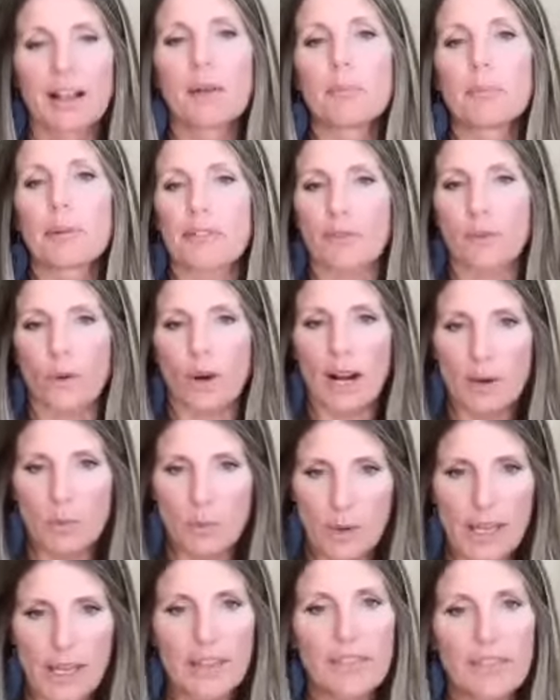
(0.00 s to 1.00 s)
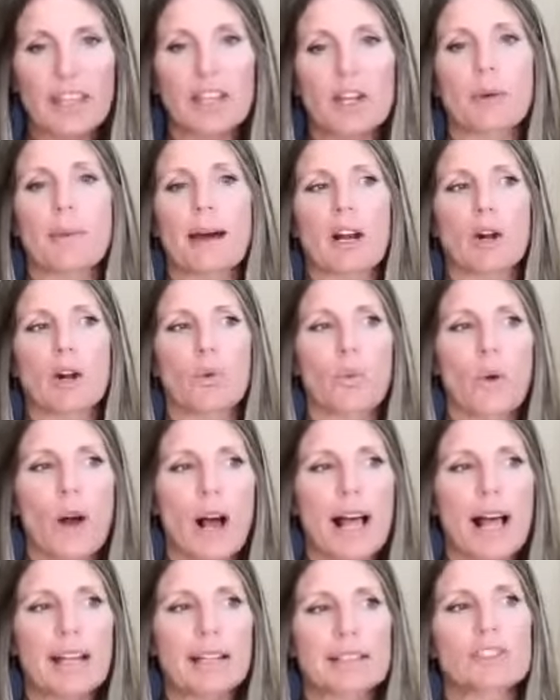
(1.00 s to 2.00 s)
before I went that no matter
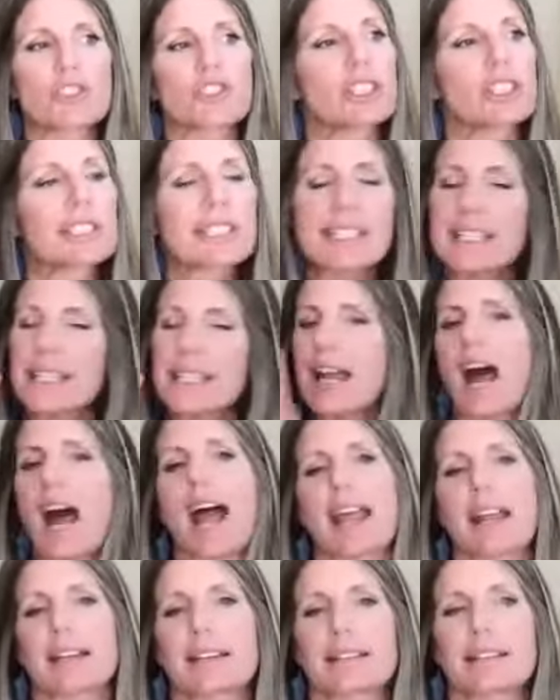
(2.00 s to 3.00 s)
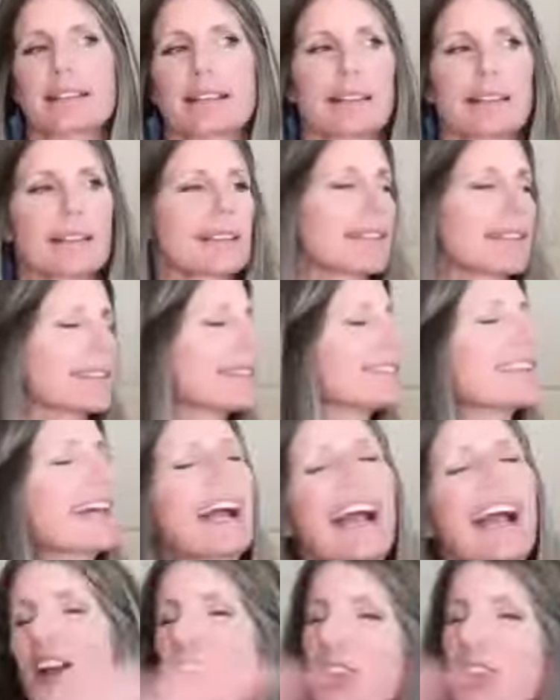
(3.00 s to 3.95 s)
what, just tonight, like I